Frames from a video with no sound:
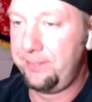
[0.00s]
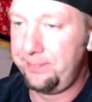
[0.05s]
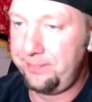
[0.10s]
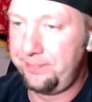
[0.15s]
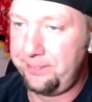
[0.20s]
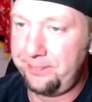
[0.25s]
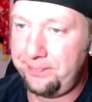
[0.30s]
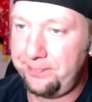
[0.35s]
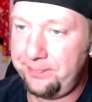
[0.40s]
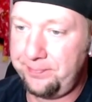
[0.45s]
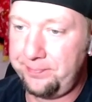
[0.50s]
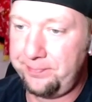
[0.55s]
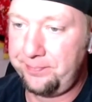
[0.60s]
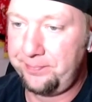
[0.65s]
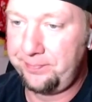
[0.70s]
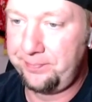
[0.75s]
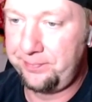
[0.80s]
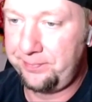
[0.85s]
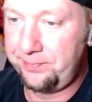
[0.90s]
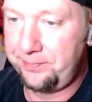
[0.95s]

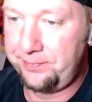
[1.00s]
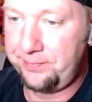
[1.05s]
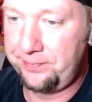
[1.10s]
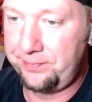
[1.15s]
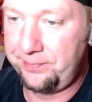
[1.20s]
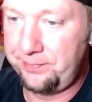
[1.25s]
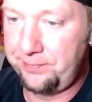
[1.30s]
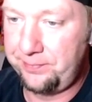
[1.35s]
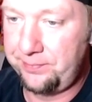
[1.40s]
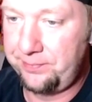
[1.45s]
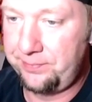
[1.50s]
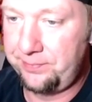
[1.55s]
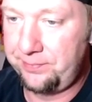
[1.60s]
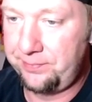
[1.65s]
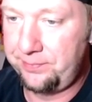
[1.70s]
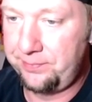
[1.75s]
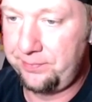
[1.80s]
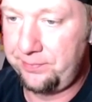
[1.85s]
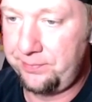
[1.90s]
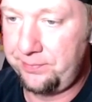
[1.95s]

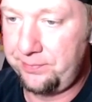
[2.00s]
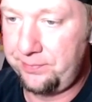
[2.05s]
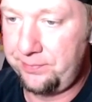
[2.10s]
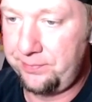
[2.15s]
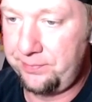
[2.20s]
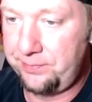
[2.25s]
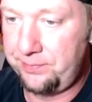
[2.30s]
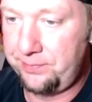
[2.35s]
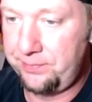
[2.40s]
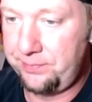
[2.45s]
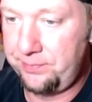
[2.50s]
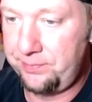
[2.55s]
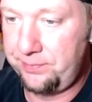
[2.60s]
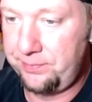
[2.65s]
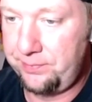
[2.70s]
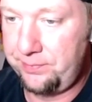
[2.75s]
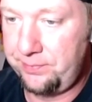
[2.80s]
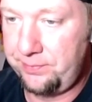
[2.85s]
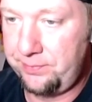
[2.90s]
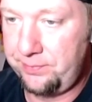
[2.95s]

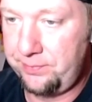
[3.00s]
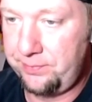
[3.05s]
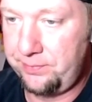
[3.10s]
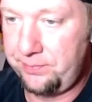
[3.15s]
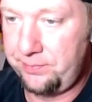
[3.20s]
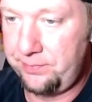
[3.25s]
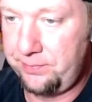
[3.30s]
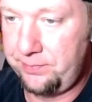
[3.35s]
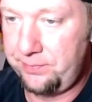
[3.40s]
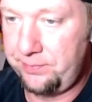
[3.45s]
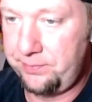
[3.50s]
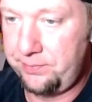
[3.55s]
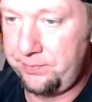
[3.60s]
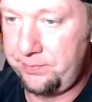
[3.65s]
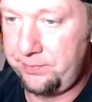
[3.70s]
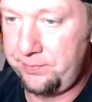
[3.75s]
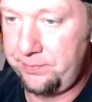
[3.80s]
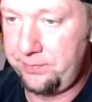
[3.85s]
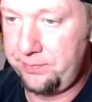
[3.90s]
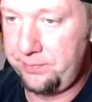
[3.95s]

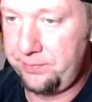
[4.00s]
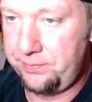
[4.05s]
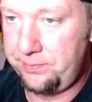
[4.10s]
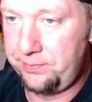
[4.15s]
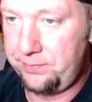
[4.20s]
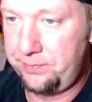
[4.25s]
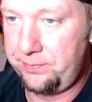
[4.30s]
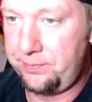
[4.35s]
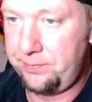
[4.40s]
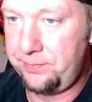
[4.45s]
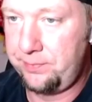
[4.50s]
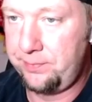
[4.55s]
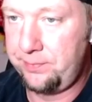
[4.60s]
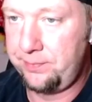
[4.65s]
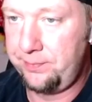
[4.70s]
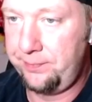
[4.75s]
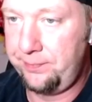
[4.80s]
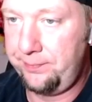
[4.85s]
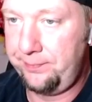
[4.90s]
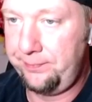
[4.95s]

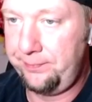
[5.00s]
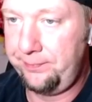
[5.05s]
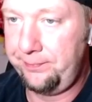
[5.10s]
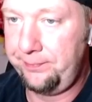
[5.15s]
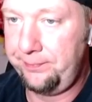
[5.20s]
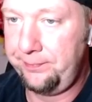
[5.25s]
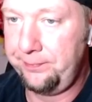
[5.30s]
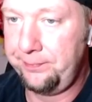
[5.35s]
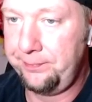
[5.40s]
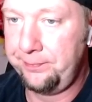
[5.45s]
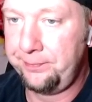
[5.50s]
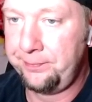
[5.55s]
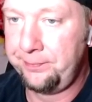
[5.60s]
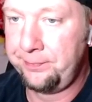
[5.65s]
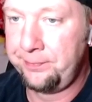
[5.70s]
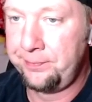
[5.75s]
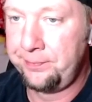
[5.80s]
(no one is talking)